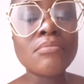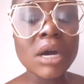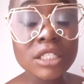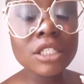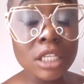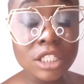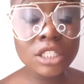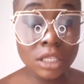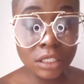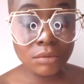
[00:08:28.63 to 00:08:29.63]
my
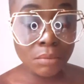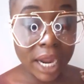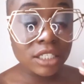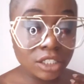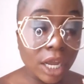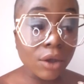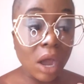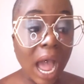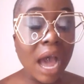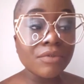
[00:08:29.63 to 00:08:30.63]
style
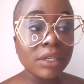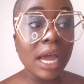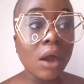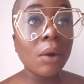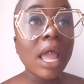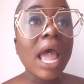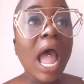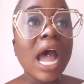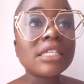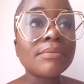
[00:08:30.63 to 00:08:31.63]
I have now
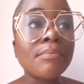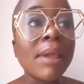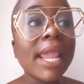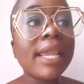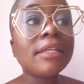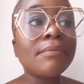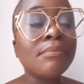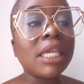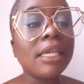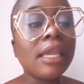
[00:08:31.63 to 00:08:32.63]
has made
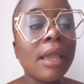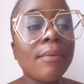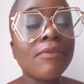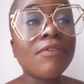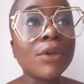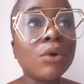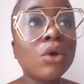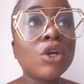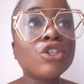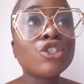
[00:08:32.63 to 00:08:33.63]
me
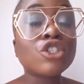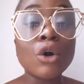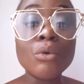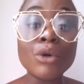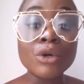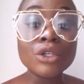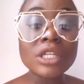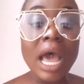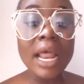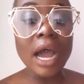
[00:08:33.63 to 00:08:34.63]
feel so
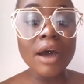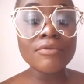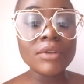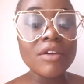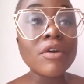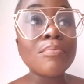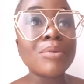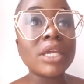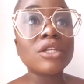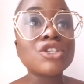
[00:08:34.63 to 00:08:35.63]
good, and I've never
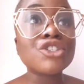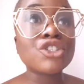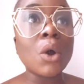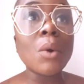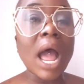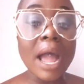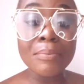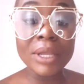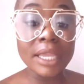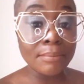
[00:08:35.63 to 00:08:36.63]
been so
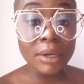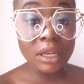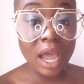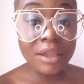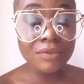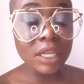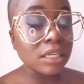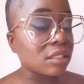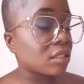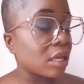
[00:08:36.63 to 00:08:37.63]
happy in my life.
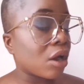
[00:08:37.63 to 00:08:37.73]
It's